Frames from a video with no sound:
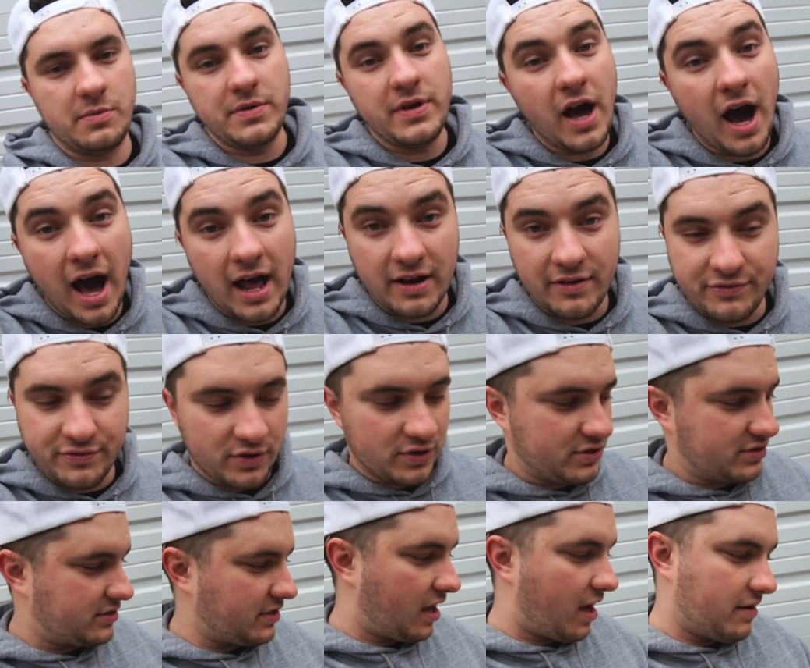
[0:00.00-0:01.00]
a Miata,
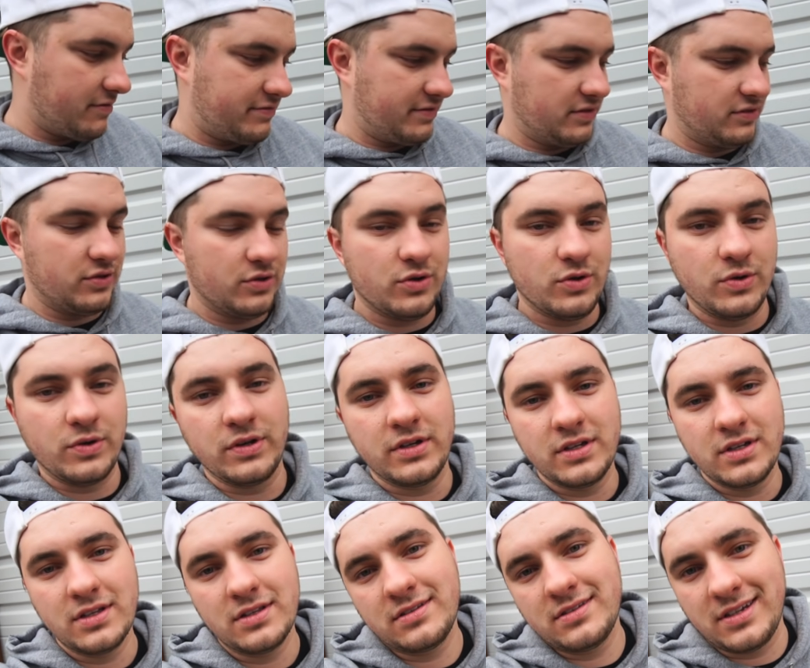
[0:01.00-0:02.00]
first off, and two,
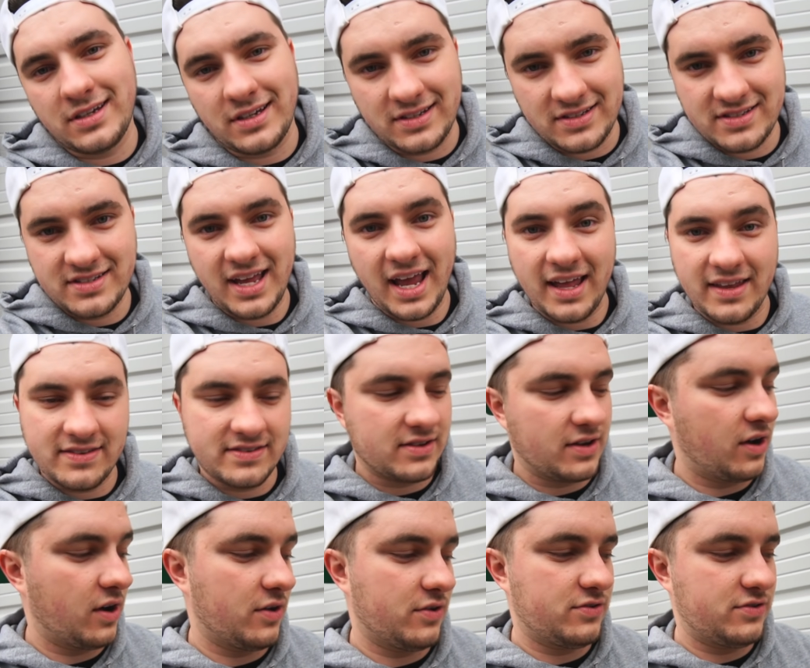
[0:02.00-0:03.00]
it's like a stance
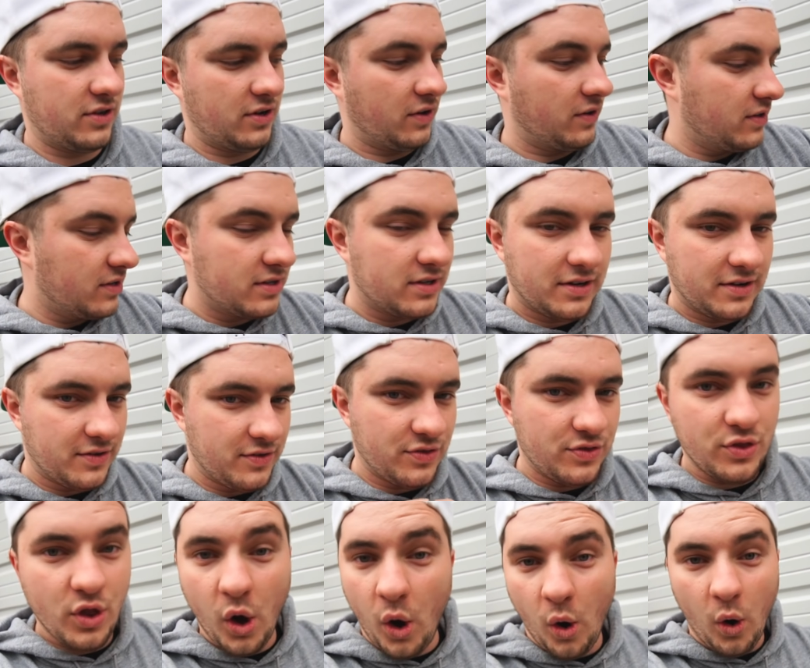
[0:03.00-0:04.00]
car, so
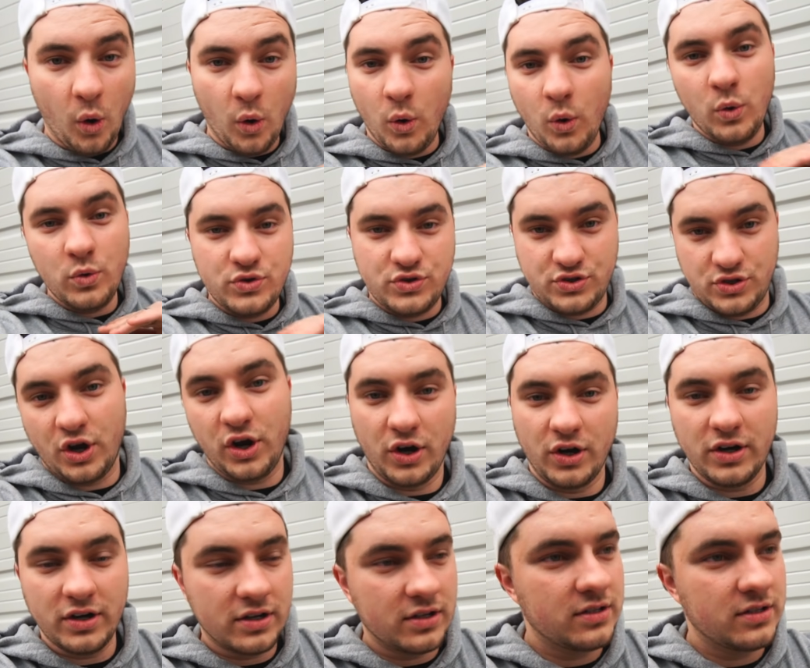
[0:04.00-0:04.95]
no sir.